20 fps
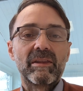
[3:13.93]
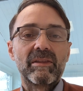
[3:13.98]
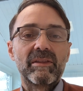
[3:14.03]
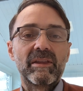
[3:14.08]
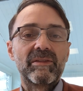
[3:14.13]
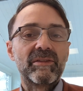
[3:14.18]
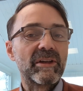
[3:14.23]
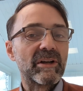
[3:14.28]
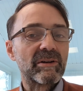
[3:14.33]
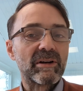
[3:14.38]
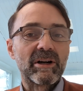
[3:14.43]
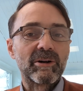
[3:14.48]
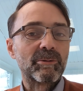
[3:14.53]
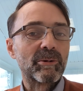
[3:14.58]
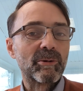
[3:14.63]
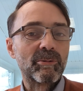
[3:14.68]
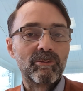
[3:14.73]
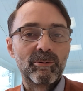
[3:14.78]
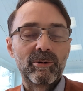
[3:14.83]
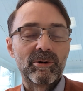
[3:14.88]
that there are
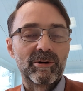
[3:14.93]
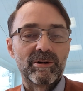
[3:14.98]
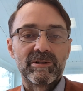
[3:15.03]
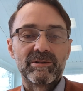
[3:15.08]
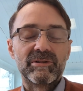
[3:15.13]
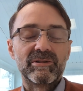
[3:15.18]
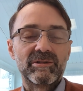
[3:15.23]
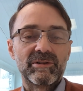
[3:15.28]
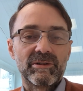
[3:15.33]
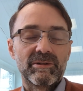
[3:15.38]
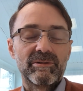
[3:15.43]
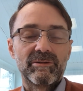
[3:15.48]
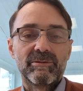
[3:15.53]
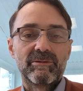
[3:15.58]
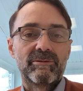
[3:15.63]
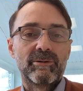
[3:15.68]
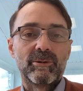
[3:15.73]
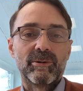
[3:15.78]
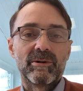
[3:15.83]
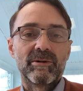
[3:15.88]
rewards
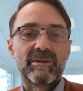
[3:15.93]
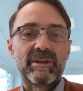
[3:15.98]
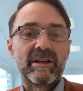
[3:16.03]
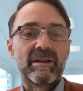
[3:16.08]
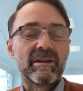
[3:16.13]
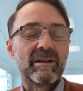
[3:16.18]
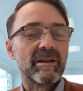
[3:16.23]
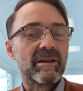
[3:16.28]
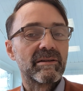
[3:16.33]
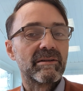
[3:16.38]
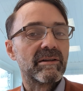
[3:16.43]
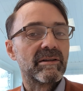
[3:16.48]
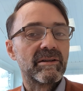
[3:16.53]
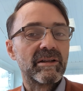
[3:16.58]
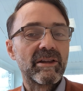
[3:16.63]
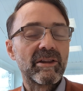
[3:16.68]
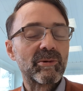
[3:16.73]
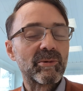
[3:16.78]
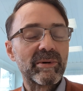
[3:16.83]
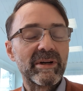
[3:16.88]
for. That uh,
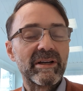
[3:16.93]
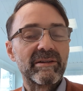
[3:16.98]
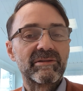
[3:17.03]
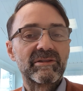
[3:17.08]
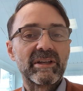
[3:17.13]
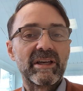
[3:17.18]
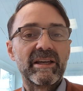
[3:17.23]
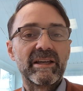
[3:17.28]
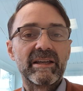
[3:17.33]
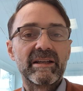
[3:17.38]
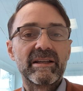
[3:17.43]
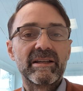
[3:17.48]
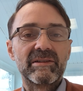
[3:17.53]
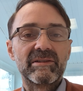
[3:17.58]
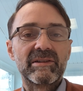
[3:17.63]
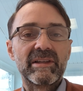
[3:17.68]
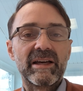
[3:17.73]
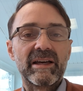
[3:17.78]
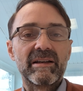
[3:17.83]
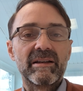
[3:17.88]
Another way of saying it
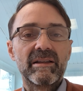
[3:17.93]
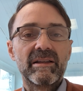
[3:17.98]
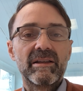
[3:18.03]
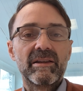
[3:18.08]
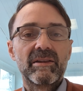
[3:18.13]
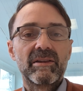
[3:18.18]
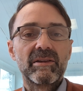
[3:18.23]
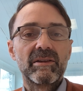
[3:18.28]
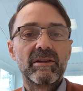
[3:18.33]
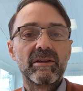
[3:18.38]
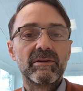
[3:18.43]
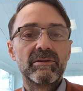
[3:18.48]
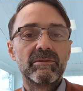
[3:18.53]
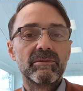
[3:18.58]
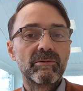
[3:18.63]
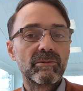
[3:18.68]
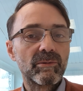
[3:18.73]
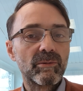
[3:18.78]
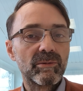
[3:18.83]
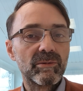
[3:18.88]
is that the,
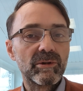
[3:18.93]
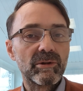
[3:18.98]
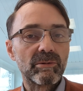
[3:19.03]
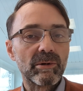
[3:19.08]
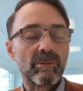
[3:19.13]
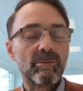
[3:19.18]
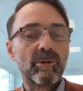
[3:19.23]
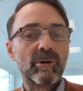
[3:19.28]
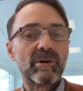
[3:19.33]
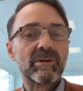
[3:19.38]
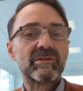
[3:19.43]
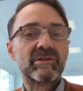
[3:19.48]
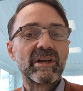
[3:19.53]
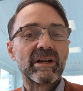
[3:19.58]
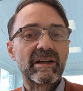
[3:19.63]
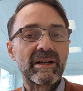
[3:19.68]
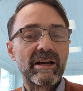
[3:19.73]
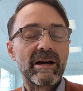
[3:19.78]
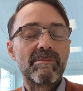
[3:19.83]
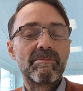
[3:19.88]
the rewards
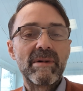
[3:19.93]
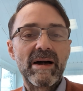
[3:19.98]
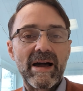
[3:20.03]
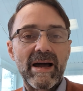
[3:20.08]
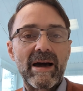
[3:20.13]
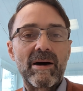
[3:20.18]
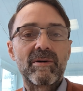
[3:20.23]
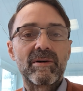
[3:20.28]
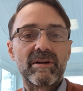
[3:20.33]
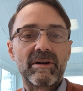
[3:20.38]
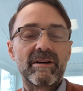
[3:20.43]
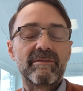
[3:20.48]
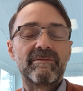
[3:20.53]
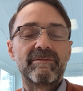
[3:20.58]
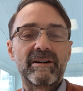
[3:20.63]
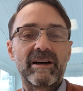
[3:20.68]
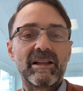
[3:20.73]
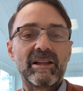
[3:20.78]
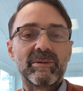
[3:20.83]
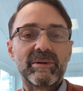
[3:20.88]
that come out of
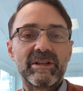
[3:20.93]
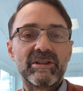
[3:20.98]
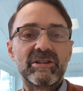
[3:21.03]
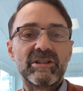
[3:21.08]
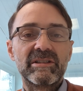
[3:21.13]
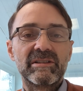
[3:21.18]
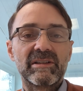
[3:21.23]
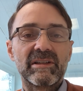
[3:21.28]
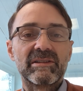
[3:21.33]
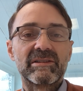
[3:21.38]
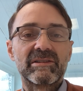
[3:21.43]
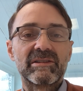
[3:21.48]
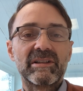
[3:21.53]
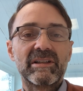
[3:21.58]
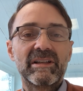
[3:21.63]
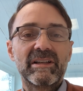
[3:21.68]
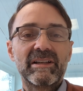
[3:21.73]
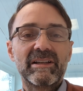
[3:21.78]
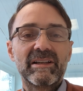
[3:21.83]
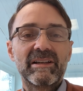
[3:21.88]
following Jesus
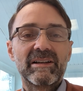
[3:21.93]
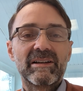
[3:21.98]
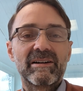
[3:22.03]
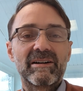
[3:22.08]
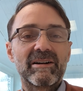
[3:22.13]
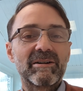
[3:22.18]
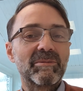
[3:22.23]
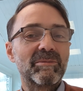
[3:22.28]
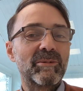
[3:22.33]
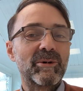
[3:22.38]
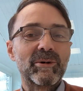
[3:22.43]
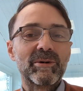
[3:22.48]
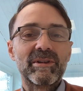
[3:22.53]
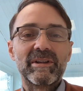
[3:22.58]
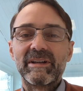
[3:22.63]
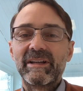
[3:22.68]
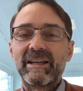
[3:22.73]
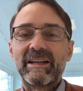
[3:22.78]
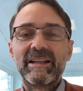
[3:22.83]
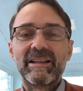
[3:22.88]
are more
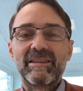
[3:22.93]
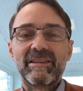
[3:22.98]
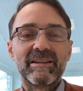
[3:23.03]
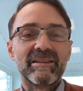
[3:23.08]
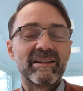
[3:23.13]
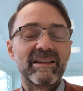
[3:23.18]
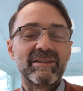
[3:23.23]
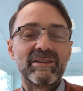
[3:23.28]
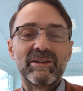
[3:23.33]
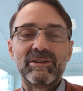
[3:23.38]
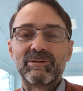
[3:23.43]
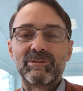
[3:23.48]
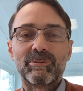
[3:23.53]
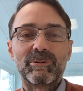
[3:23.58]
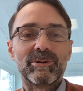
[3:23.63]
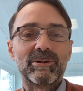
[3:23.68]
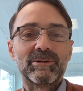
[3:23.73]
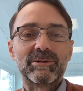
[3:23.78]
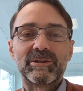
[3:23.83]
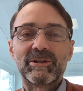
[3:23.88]
than anything that this
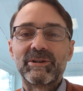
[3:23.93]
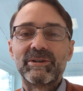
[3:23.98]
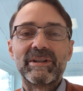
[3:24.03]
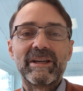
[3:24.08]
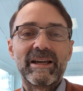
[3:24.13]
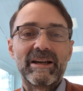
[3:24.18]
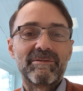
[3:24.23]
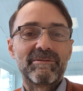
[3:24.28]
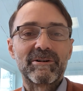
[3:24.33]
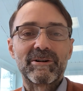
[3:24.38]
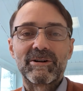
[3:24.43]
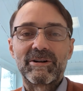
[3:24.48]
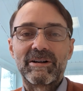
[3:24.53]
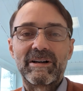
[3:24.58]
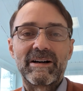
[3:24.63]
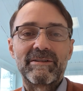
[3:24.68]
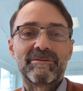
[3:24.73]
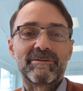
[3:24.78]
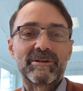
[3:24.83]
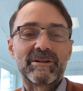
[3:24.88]
world could ever
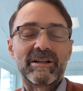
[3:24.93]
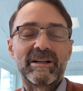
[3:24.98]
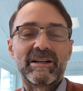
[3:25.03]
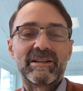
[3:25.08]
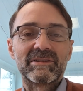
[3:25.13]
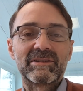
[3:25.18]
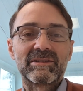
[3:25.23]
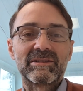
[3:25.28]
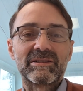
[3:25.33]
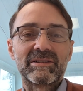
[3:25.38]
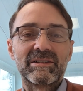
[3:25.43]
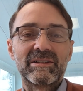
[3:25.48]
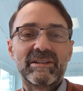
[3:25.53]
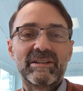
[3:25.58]
offer us.